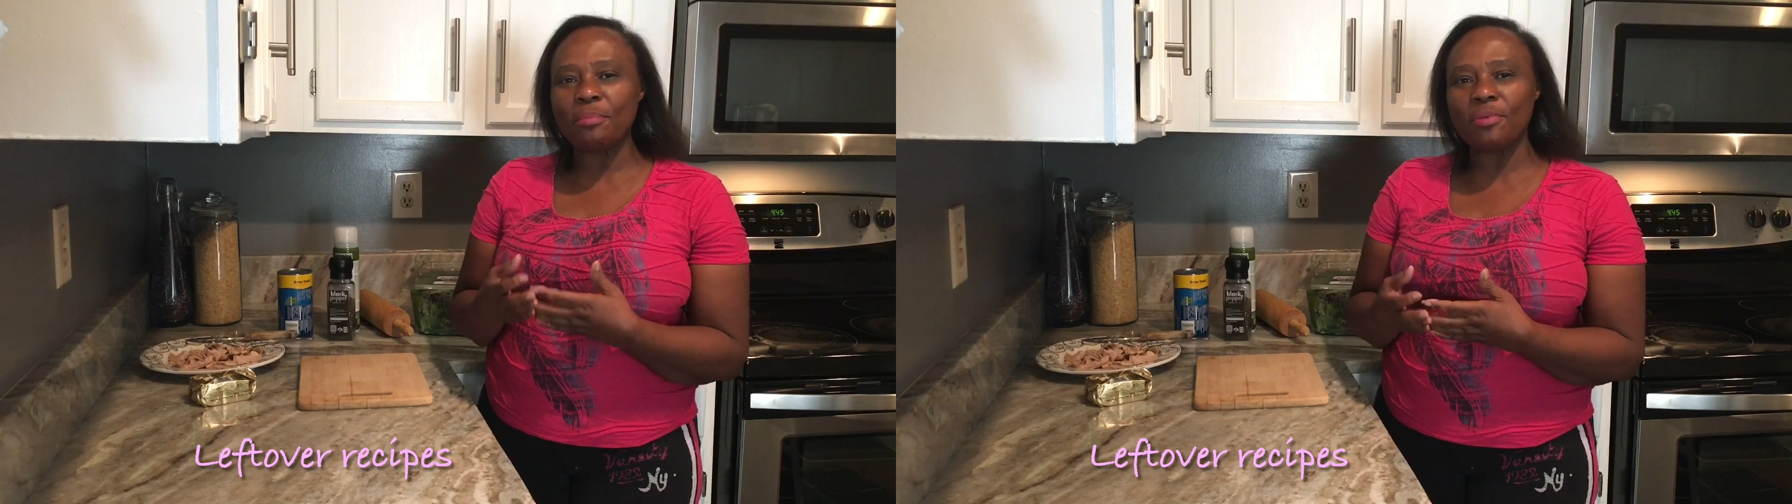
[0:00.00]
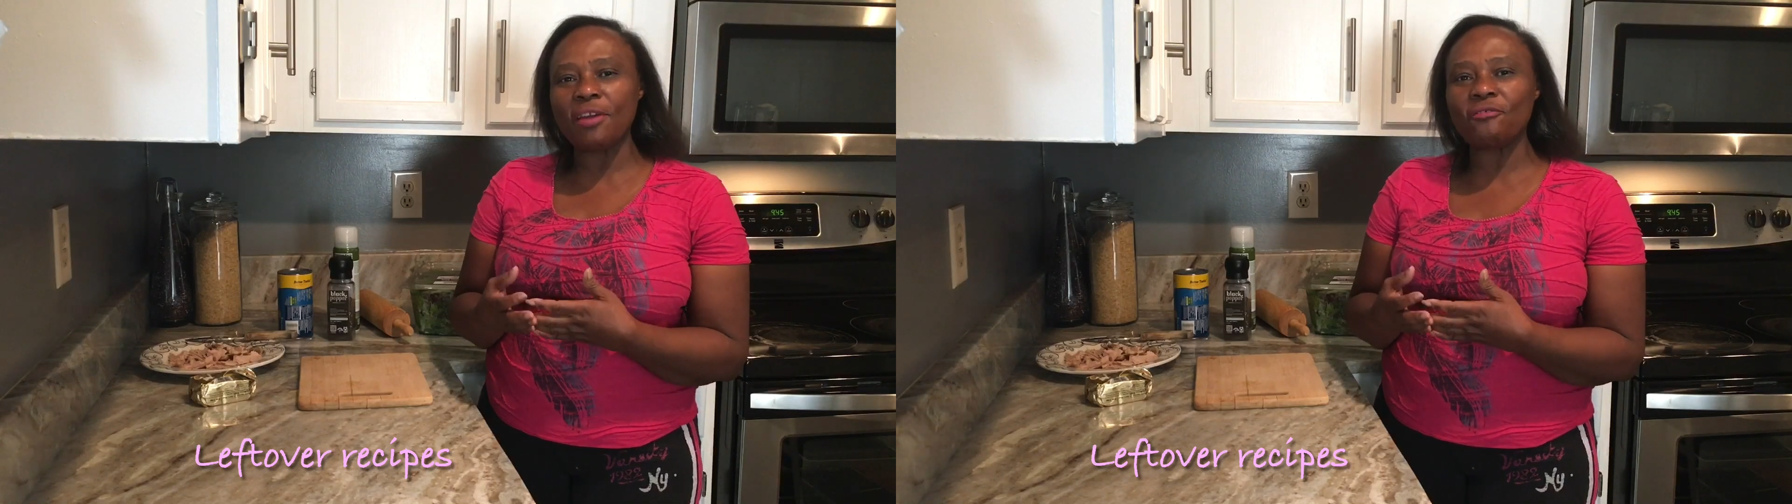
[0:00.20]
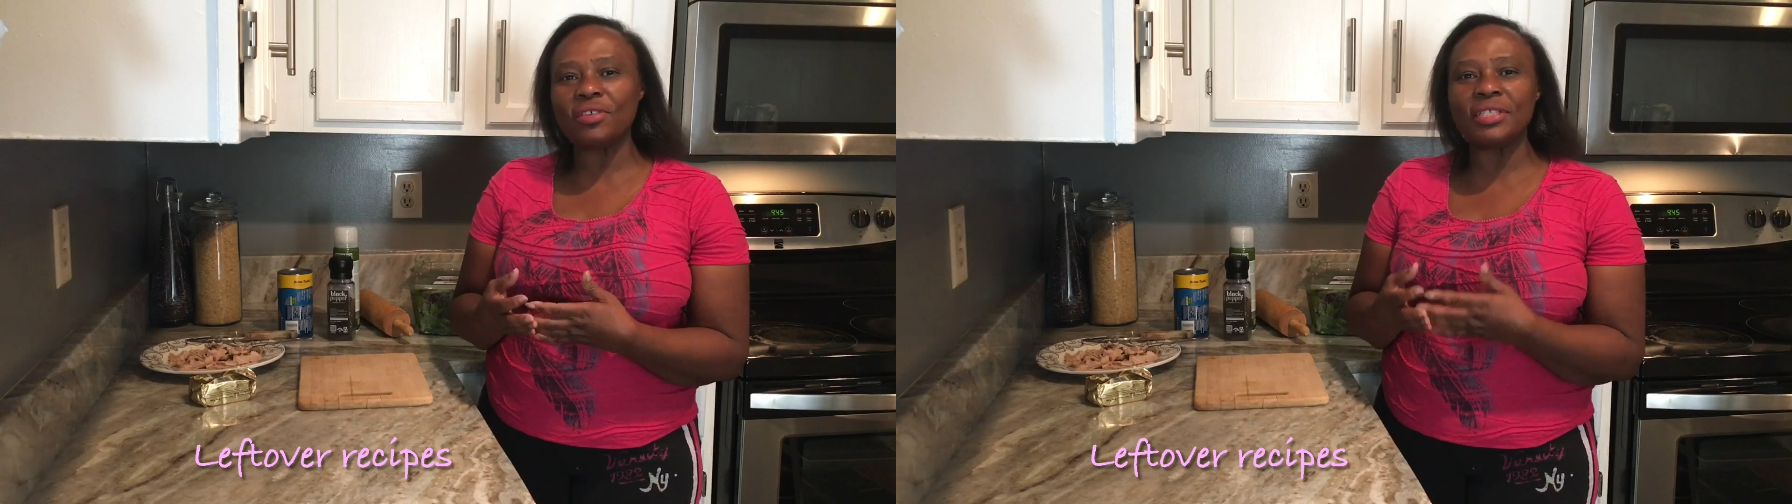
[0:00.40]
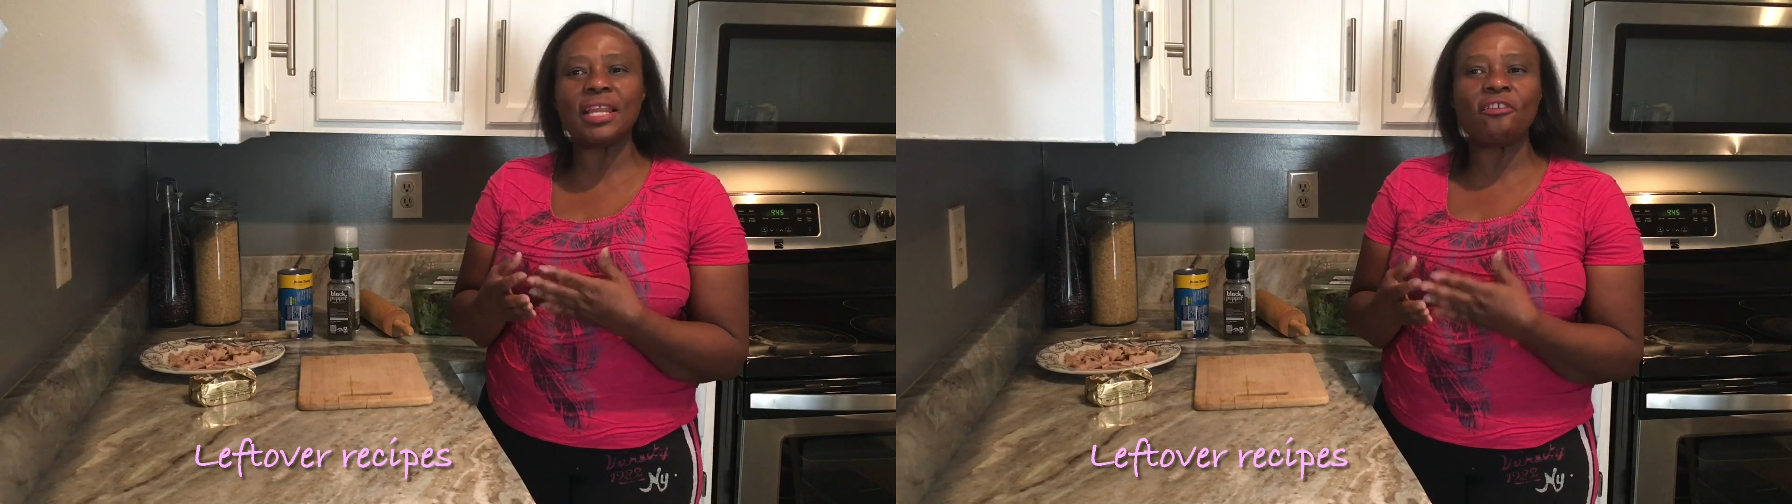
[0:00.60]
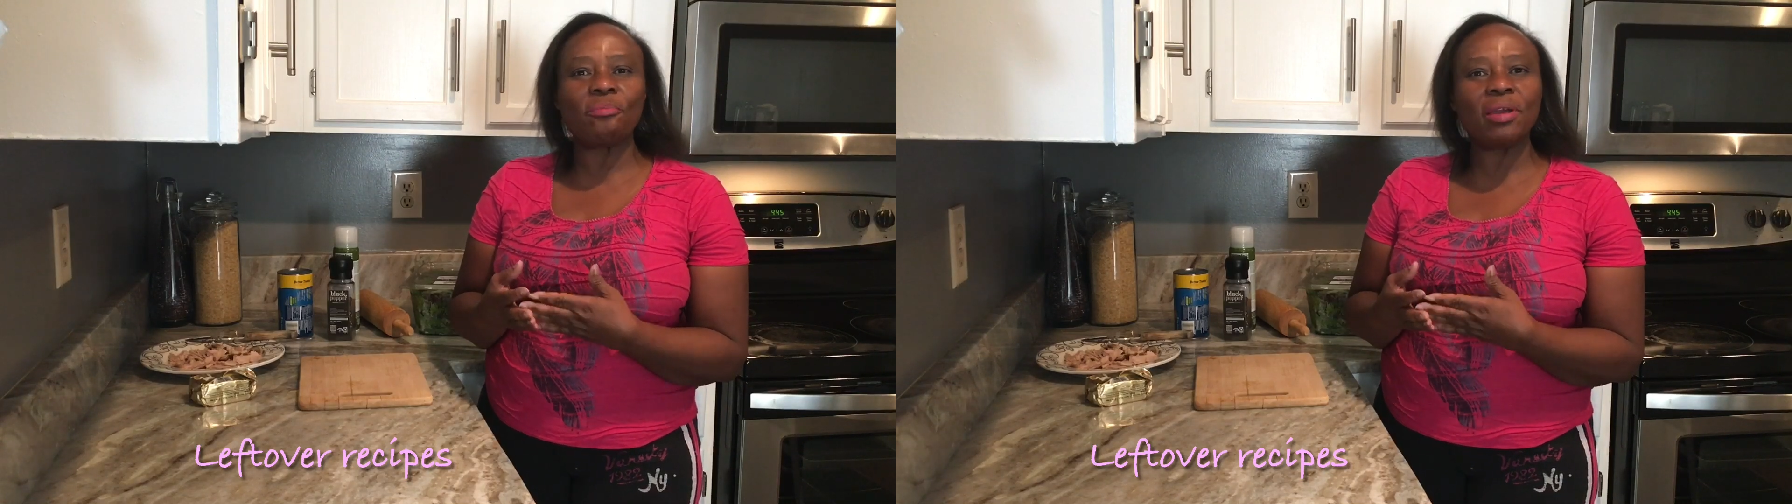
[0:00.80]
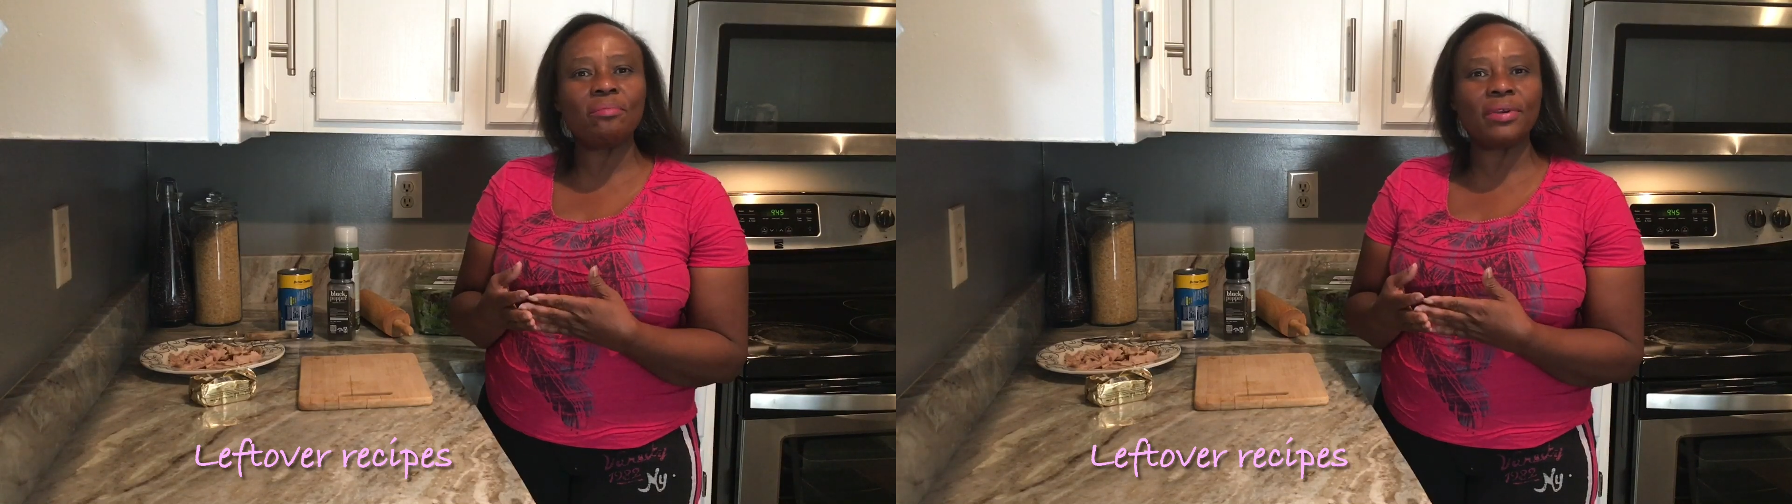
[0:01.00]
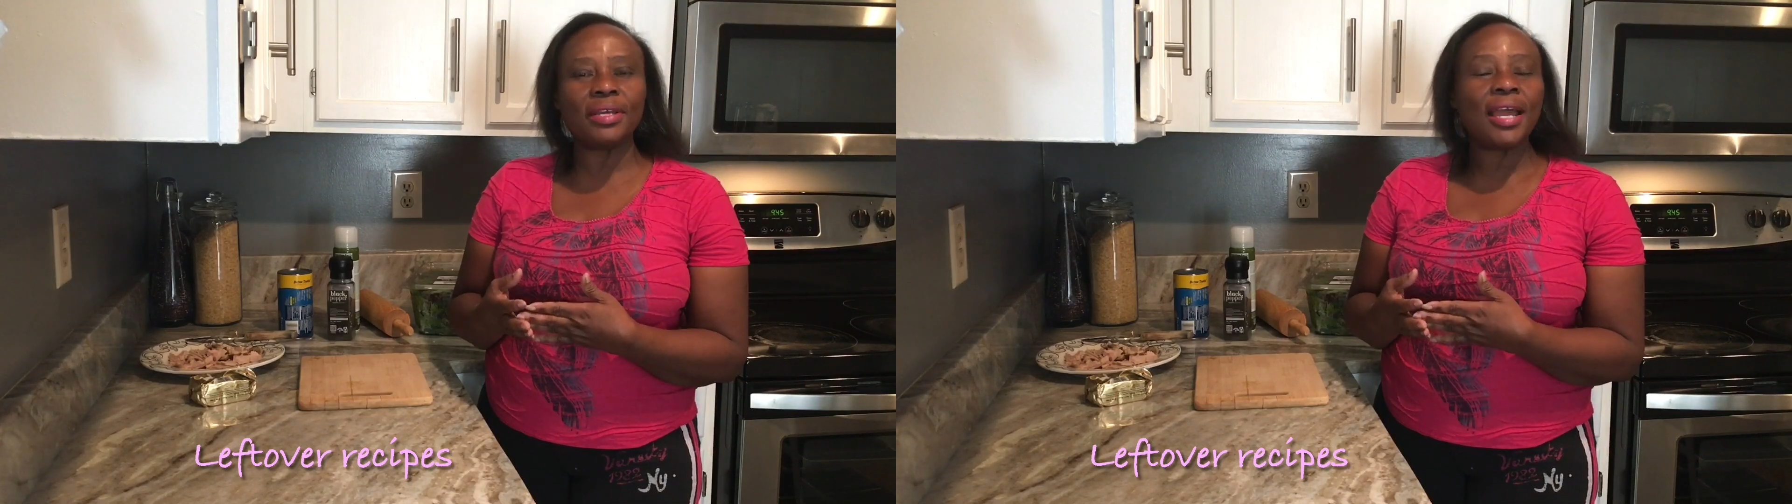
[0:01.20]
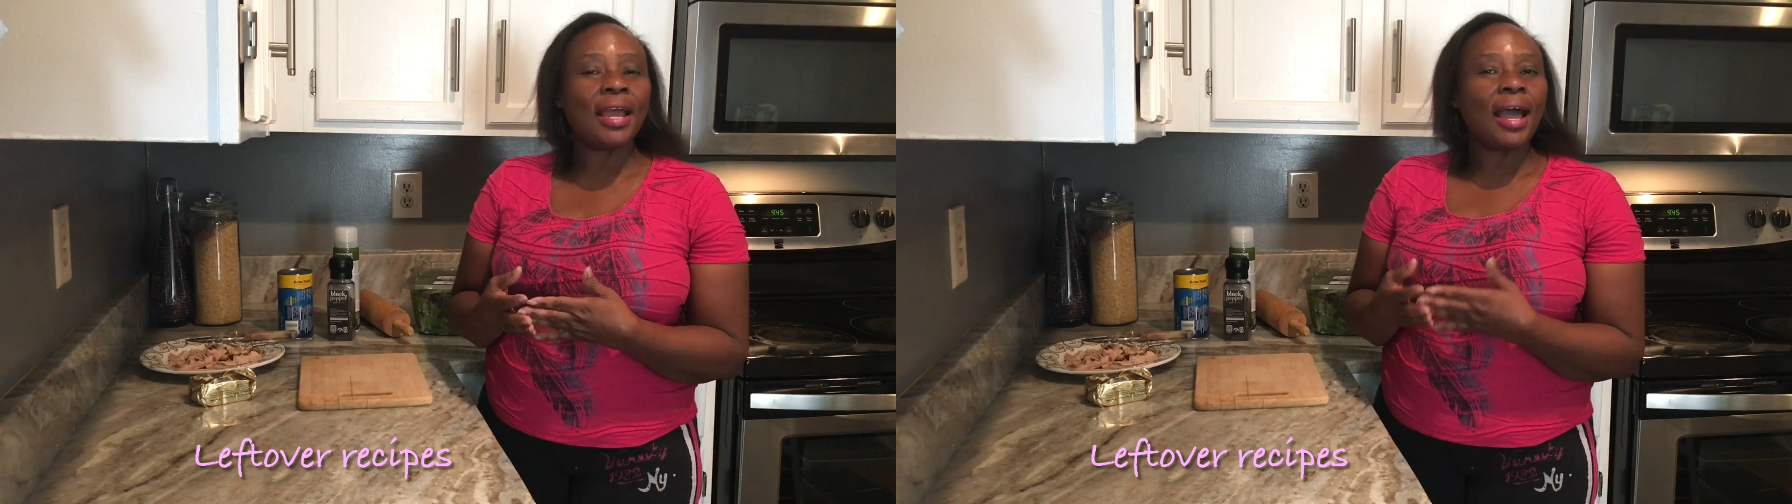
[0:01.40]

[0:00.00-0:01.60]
breakfast and I remembered